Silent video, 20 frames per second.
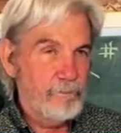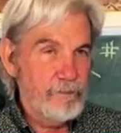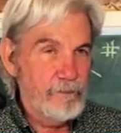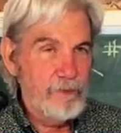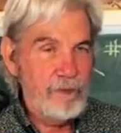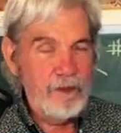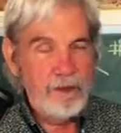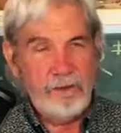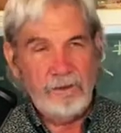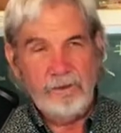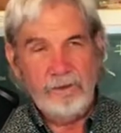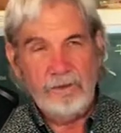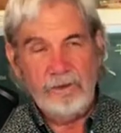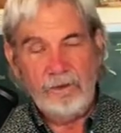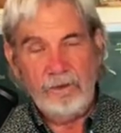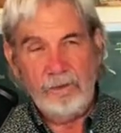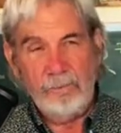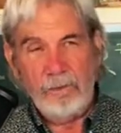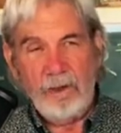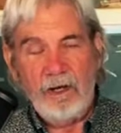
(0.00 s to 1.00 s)
that
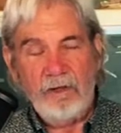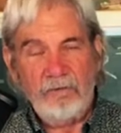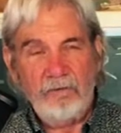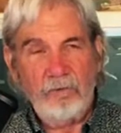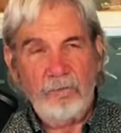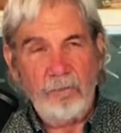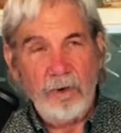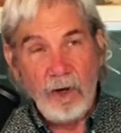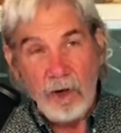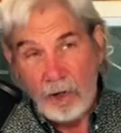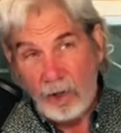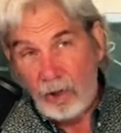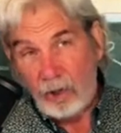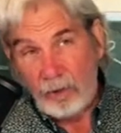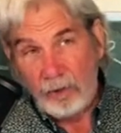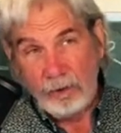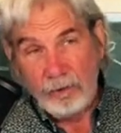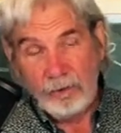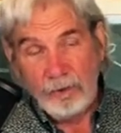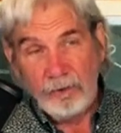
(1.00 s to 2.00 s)
the Apostle
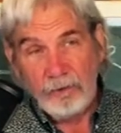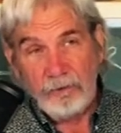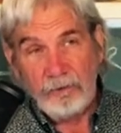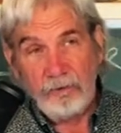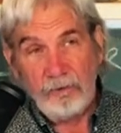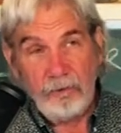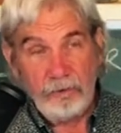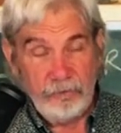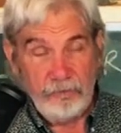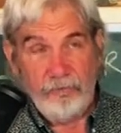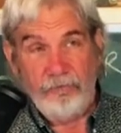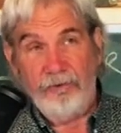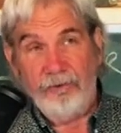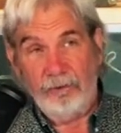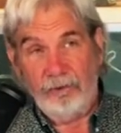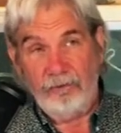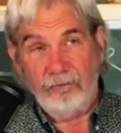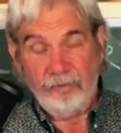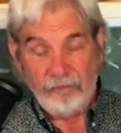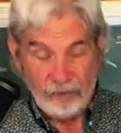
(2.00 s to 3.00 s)
Paul used
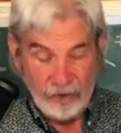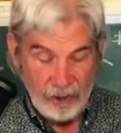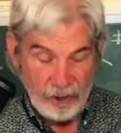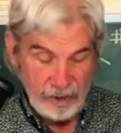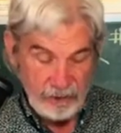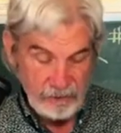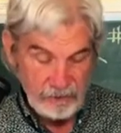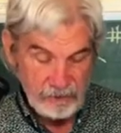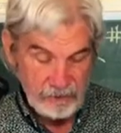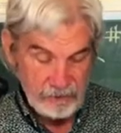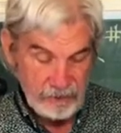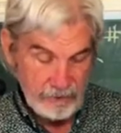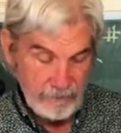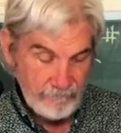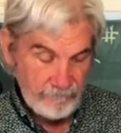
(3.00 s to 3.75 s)
this phrase.